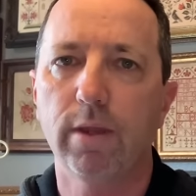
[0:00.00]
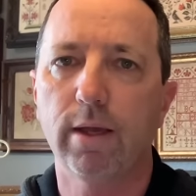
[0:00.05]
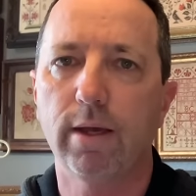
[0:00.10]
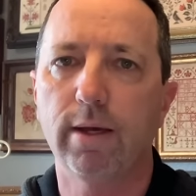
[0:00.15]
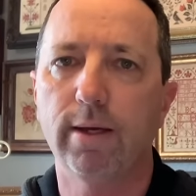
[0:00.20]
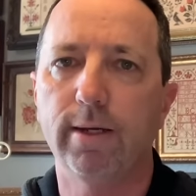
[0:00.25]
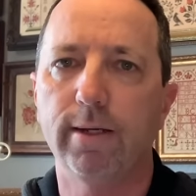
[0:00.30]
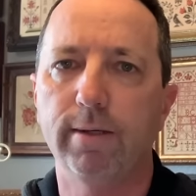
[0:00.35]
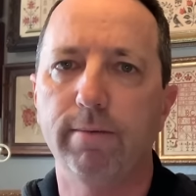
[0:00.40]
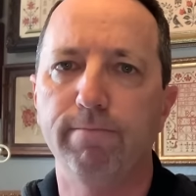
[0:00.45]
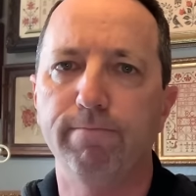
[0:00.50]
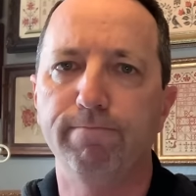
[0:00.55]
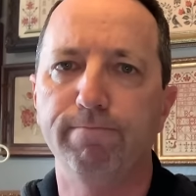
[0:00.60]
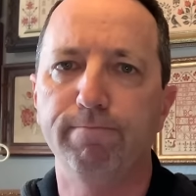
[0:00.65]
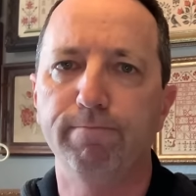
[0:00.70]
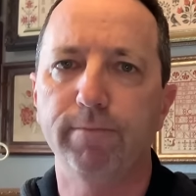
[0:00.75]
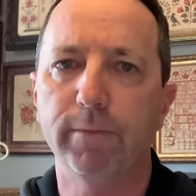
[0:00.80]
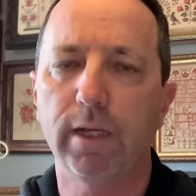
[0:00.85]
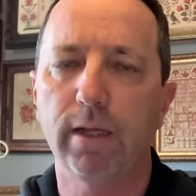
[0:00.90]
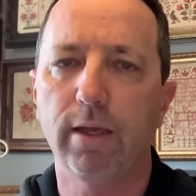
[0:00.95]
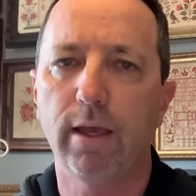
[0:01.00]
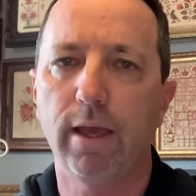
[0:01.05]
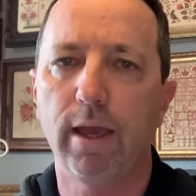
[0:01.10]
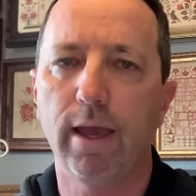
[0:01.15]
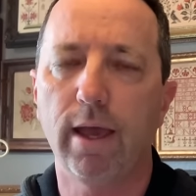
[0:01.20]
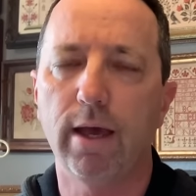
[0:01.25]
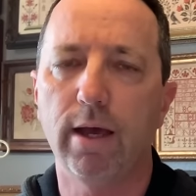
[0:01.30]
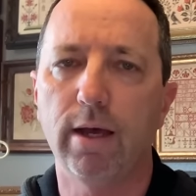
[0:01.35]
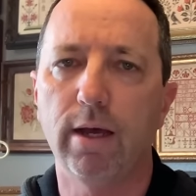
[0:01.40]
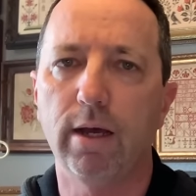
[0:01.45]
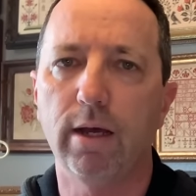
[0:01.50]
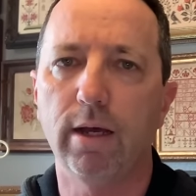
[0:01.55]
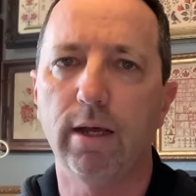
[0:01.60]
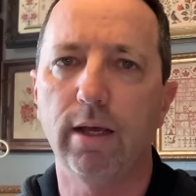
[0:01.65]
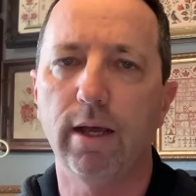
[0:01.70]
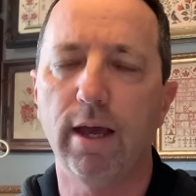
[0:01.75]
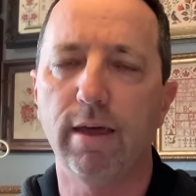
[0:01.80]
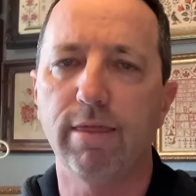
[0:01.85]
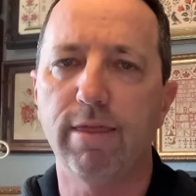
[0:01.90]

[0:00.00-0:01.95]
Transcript: Um, uh, I